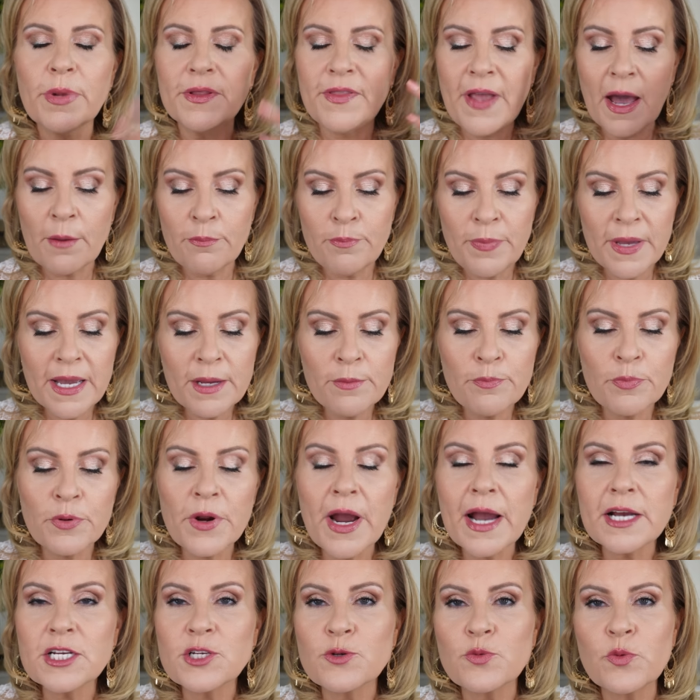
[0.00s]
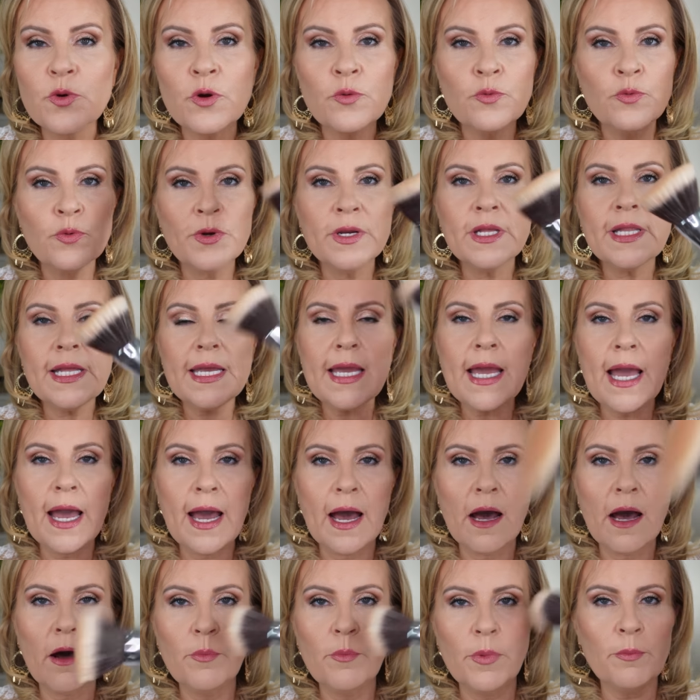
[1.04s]
But that big brush will really
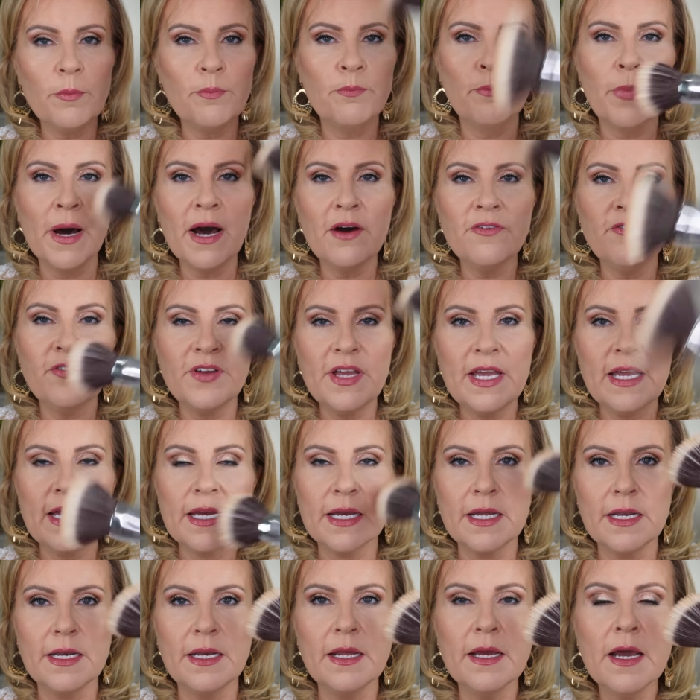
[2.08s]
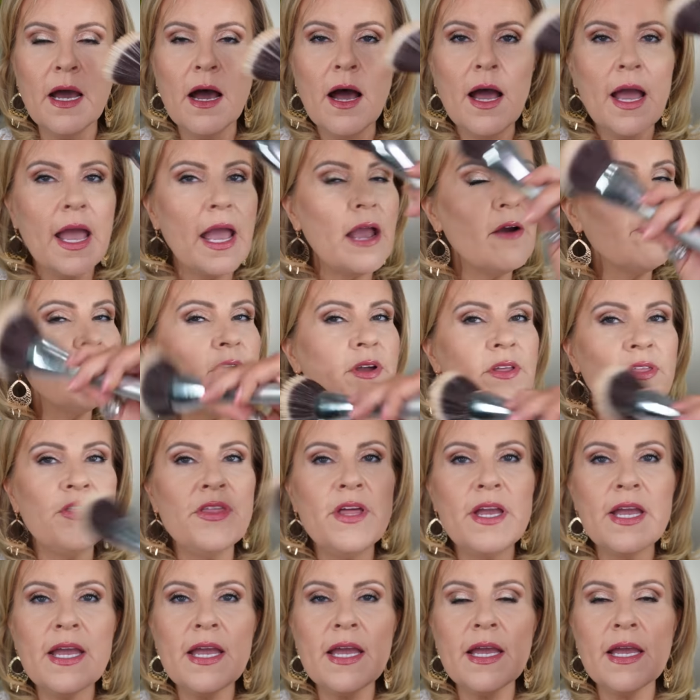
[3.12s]
help buff in
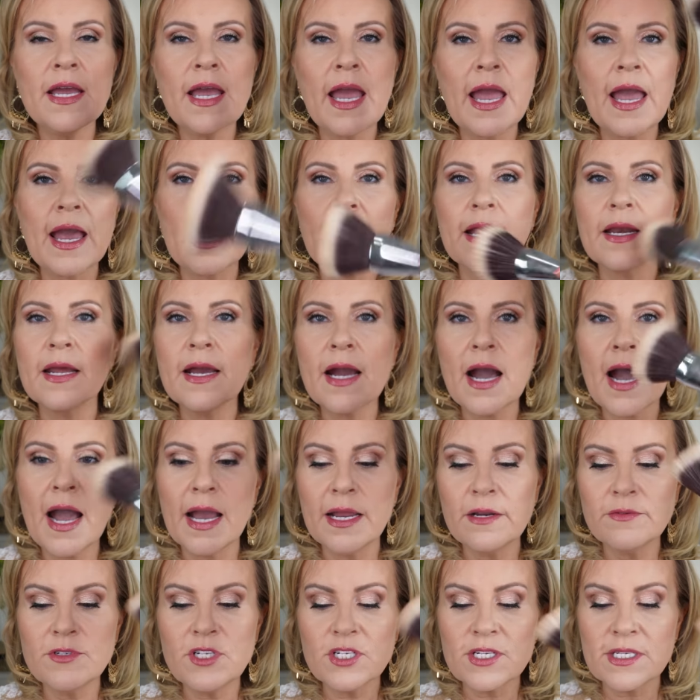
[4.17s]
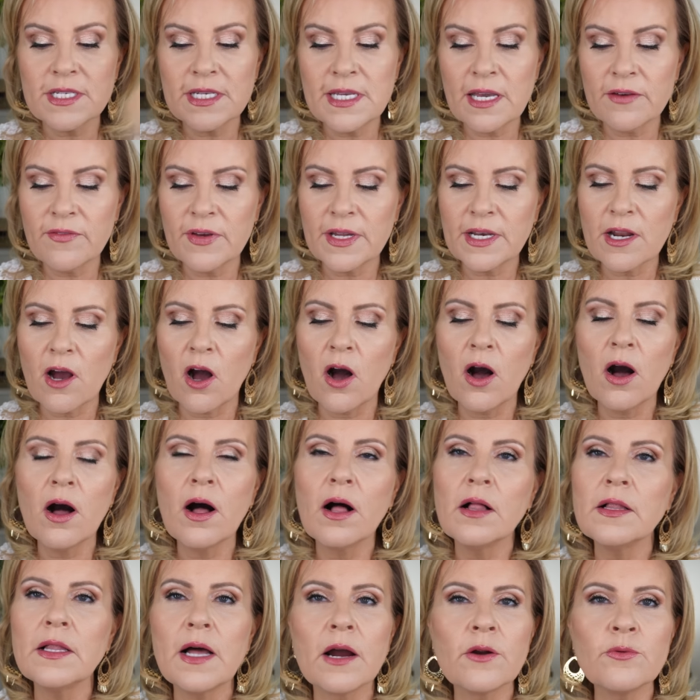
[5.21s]
everything and kind of just give it
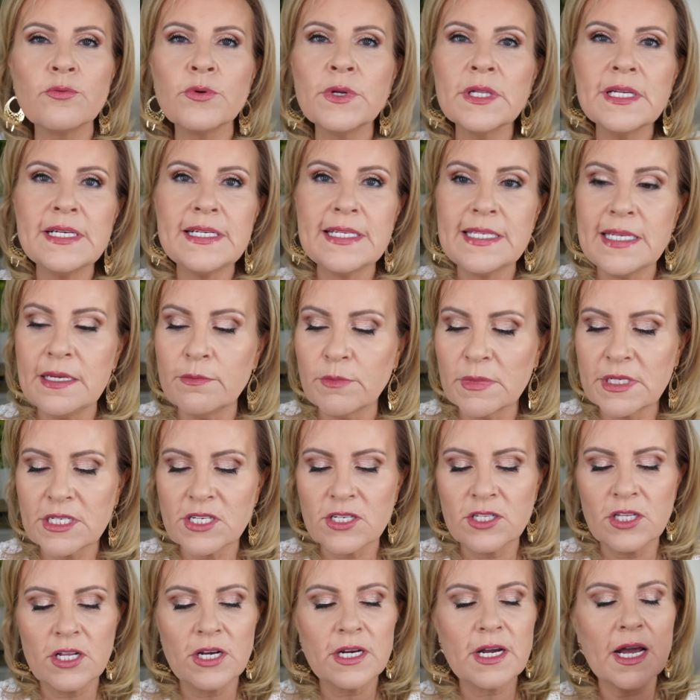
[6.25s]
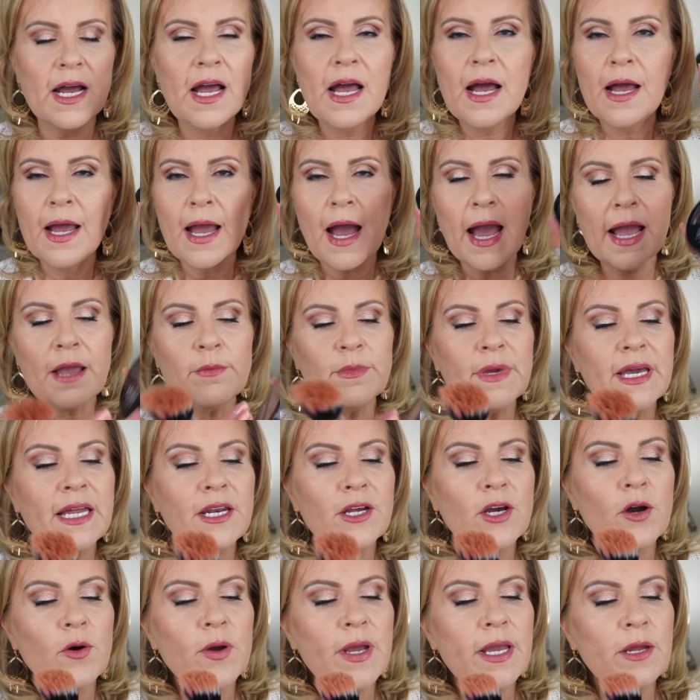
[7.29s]
all a really seamless look. I'm going to
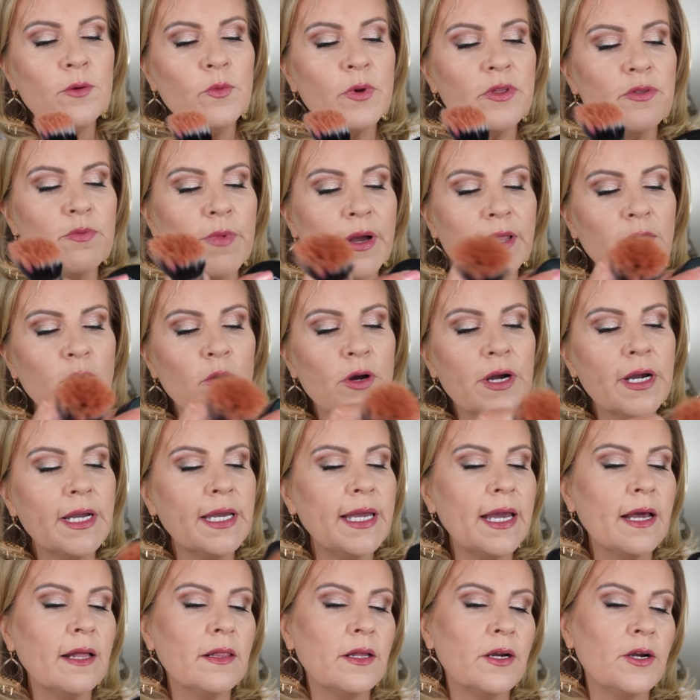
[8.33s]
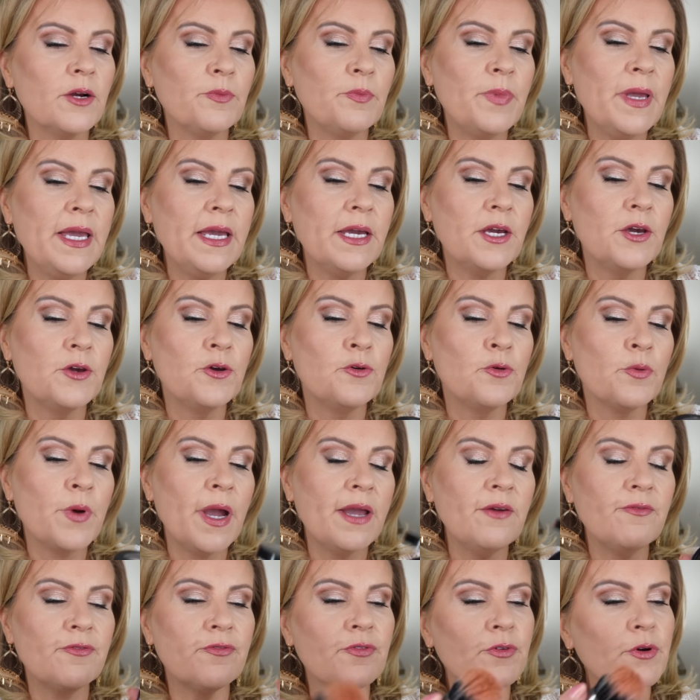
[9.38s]
go in with my Laura Geller Pink
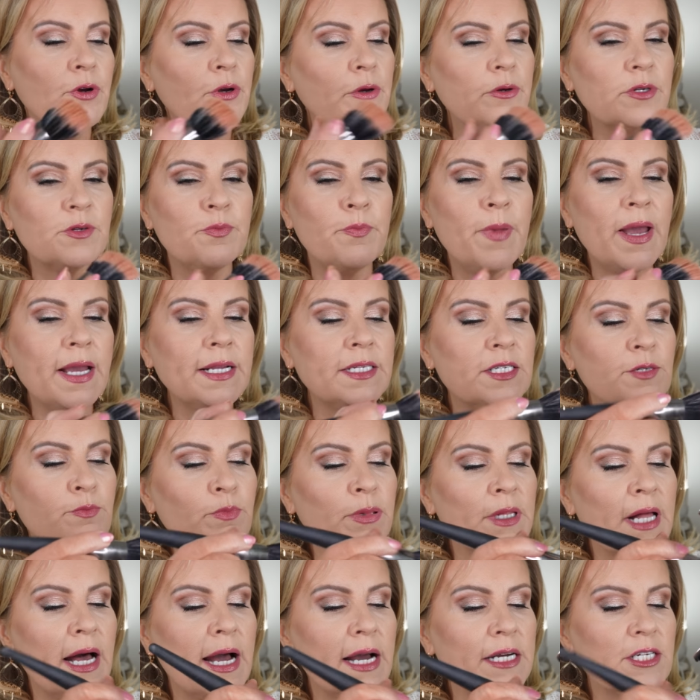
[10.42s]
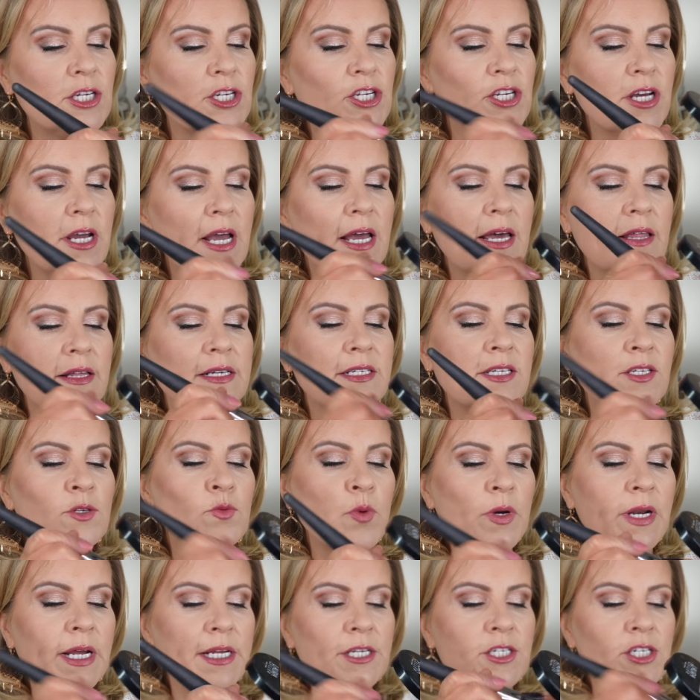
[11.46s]
Grapefruit Baked Blush. This is
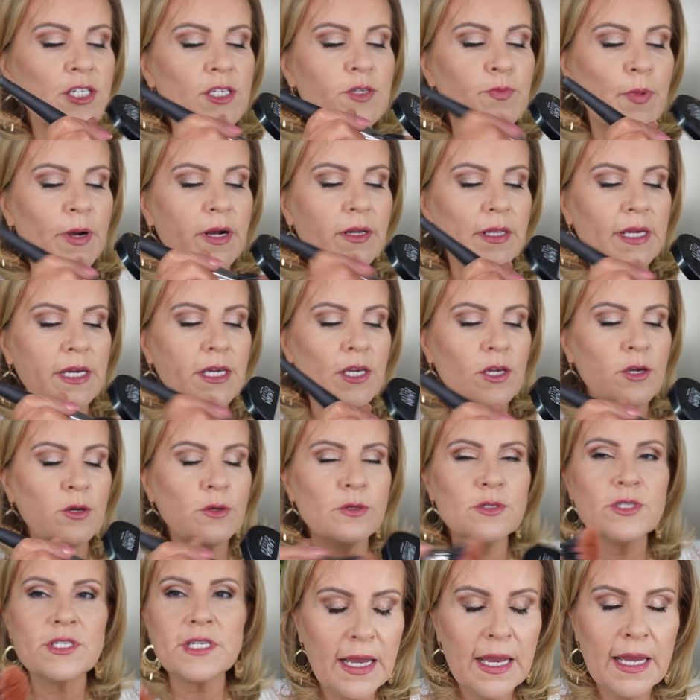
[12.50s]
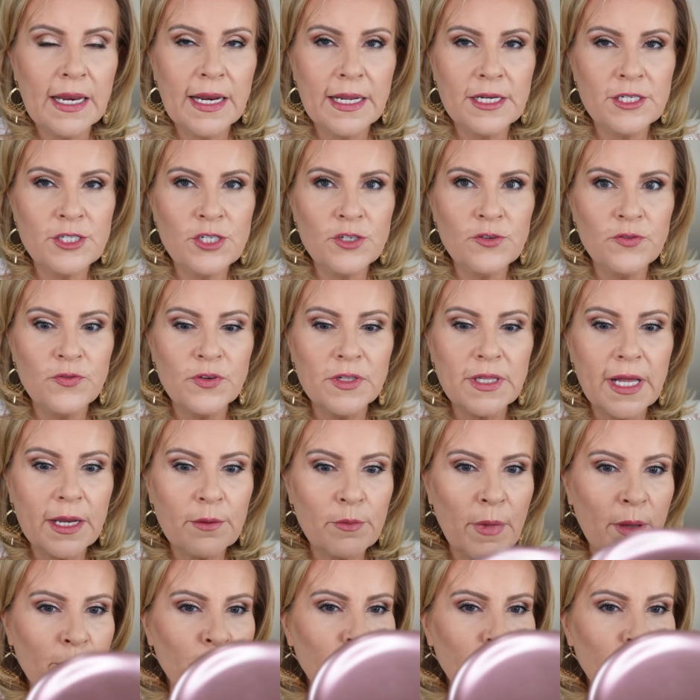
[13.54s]
what I just barely used. And I do feel like my